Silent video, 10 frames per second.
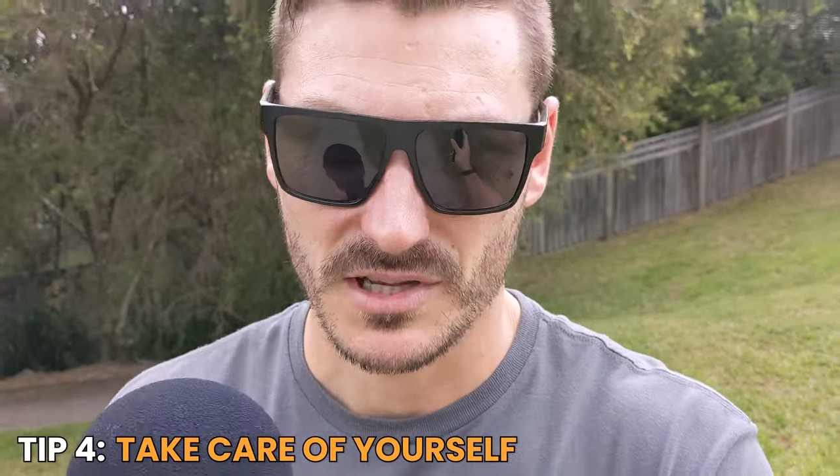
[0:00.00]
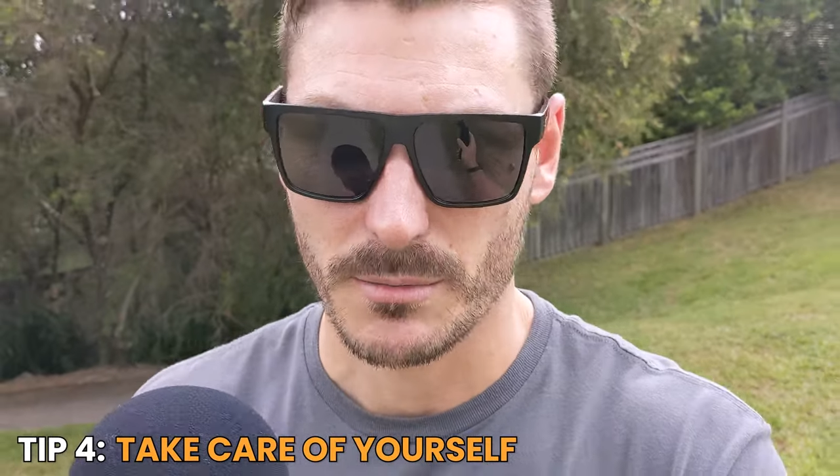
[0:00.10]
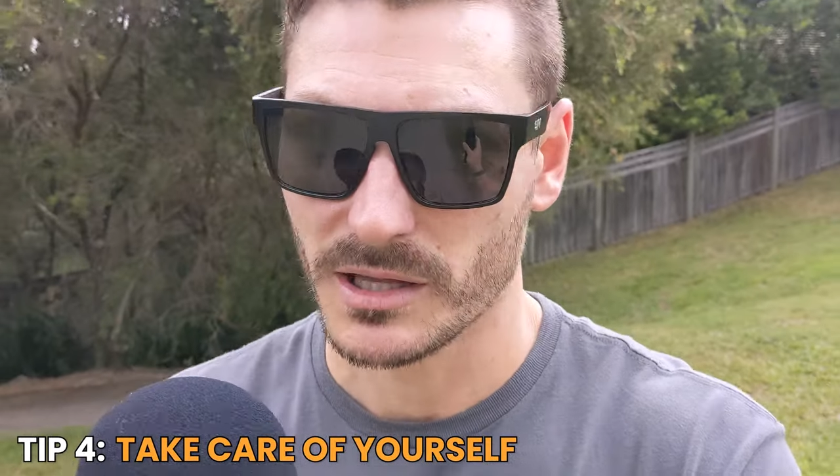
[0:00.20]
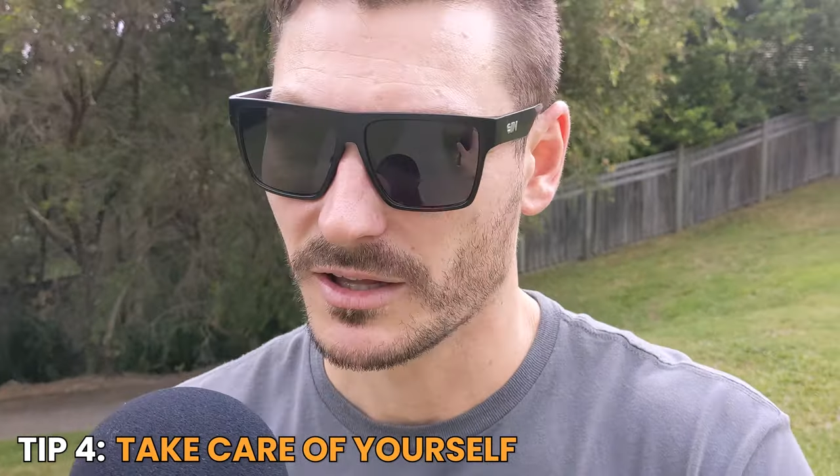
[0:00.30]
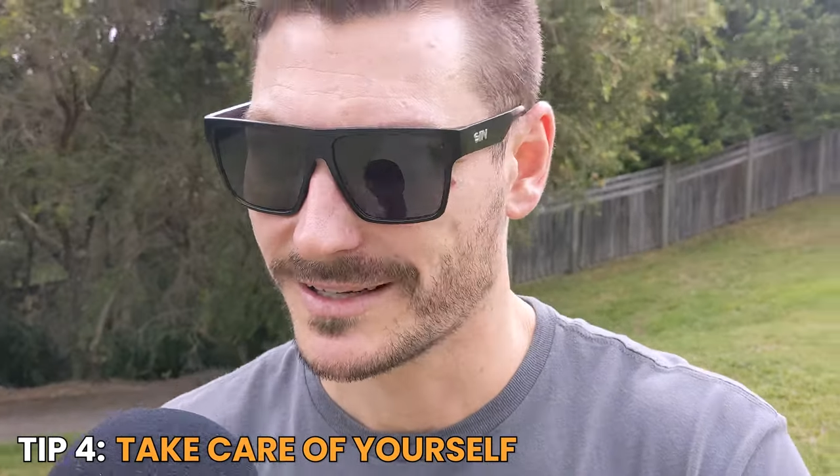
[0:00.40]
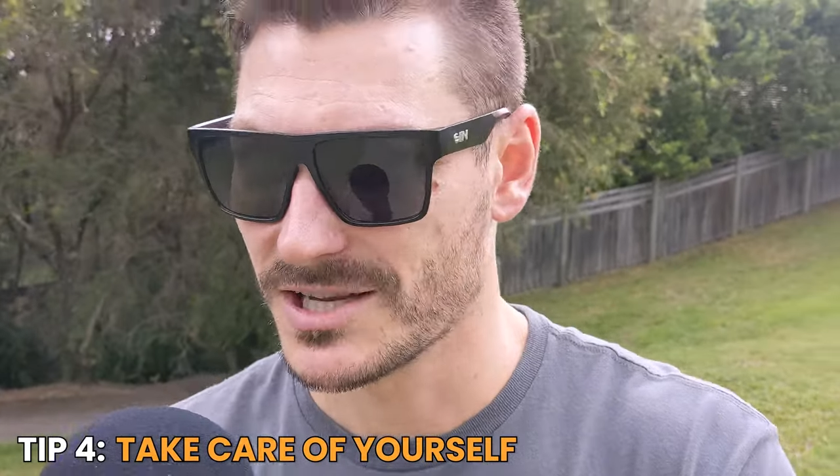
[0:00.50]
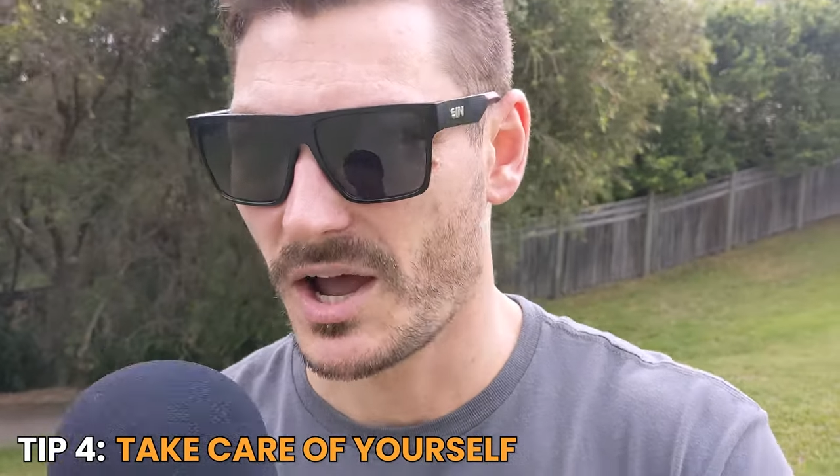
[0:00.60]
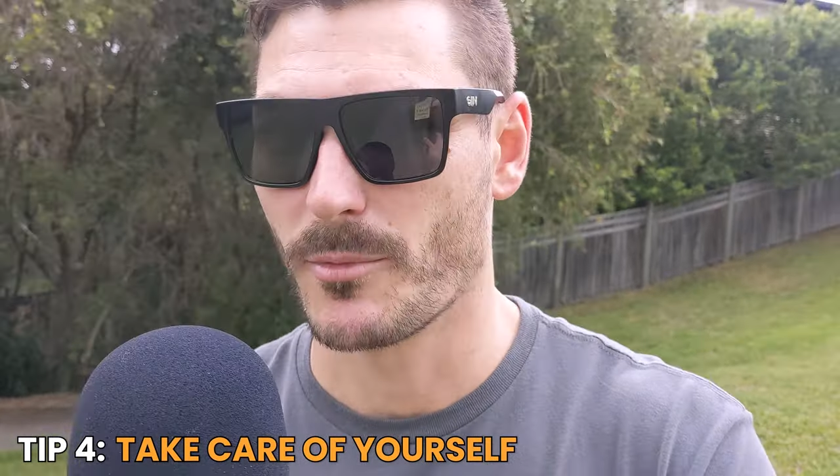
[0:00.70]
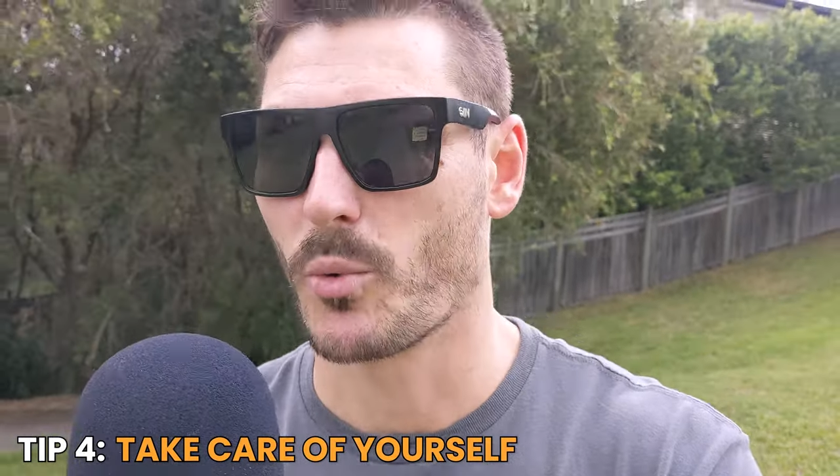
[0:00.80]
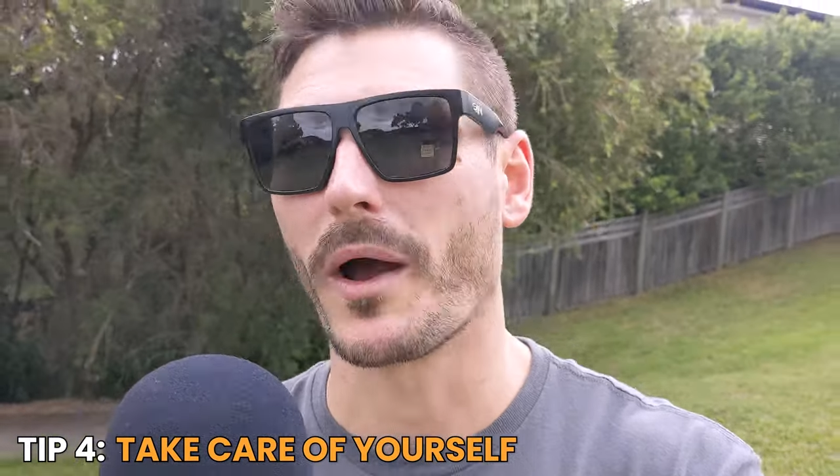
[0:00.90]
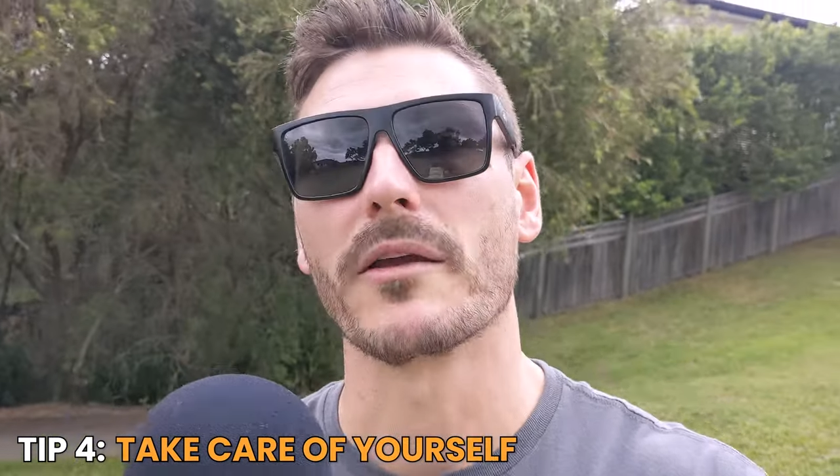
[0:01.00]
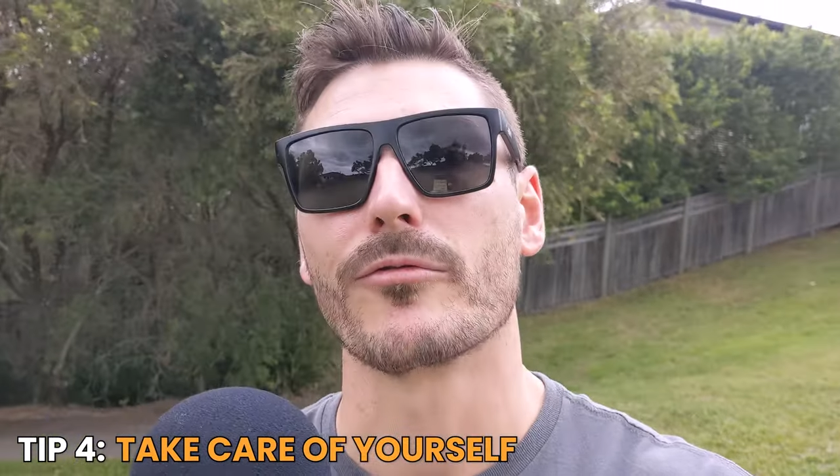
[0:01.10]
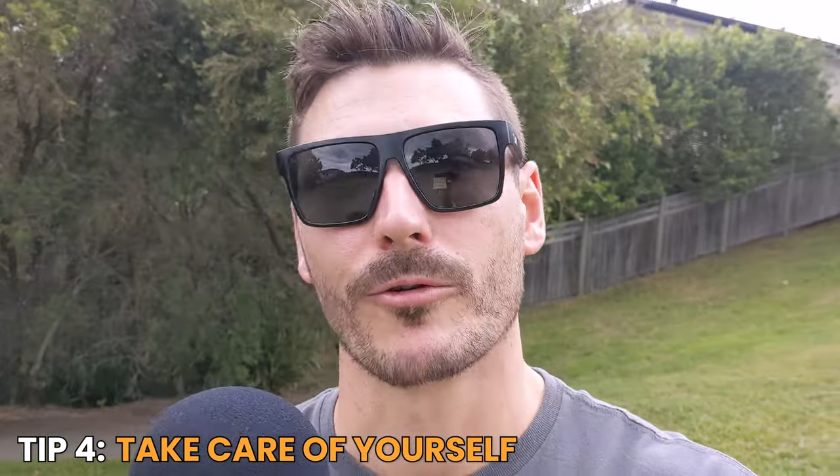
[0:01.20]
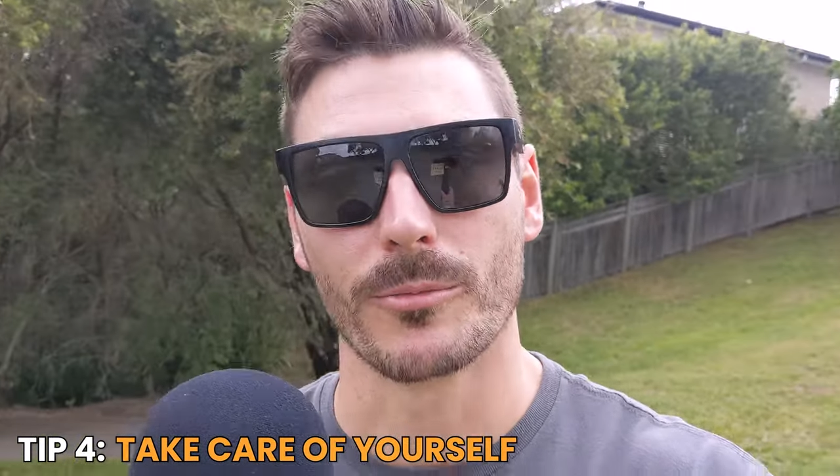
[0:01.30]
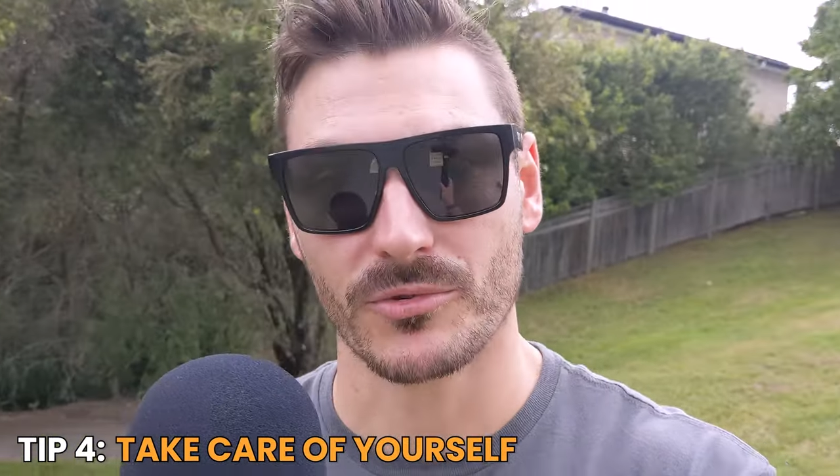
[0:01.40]
I mean like time away
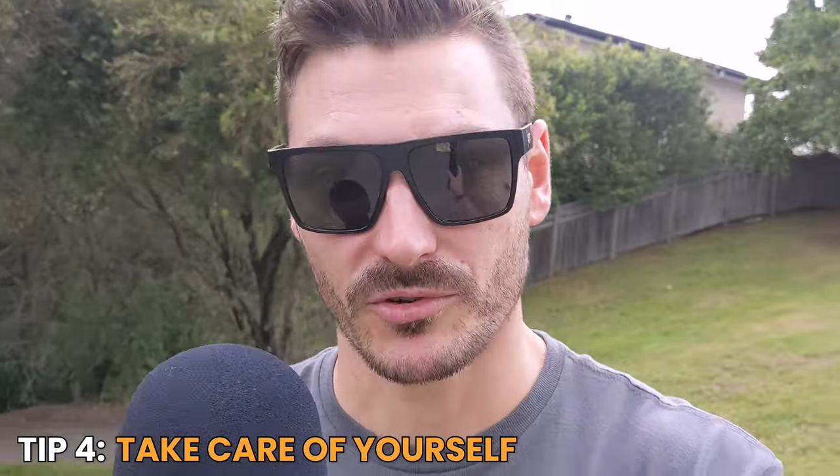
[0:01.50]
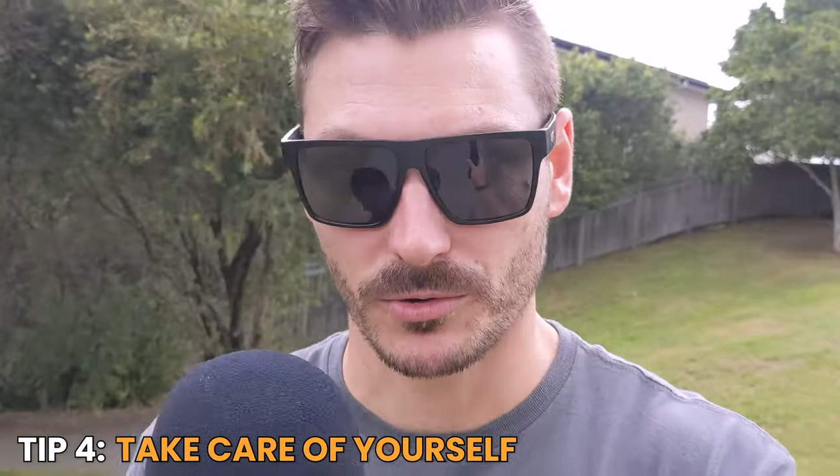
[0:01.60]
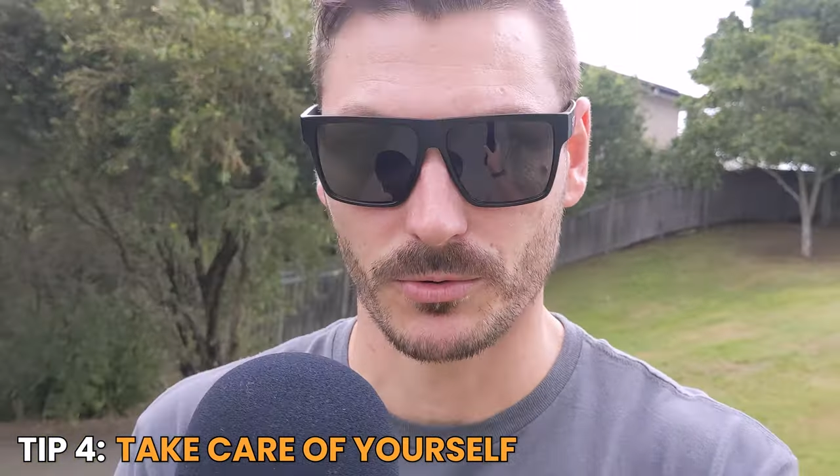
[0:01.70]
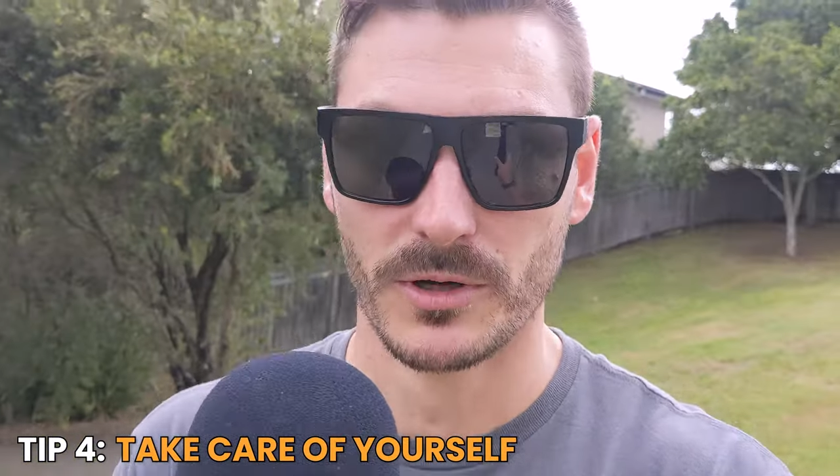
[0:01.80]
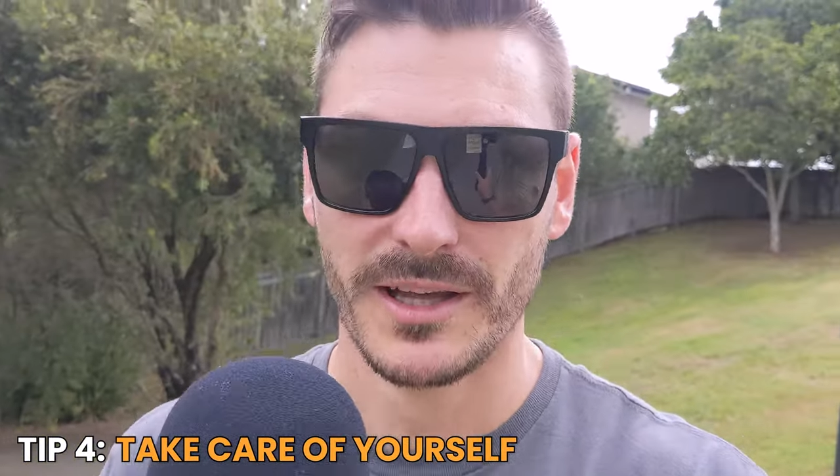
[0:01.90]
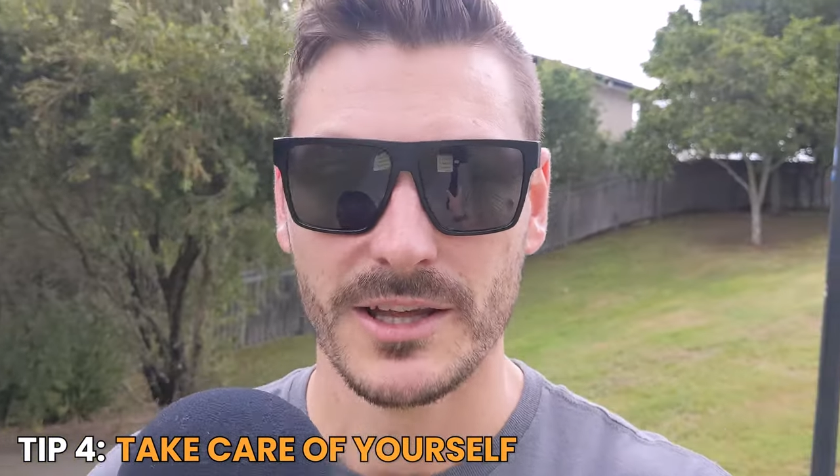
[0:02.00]
from school,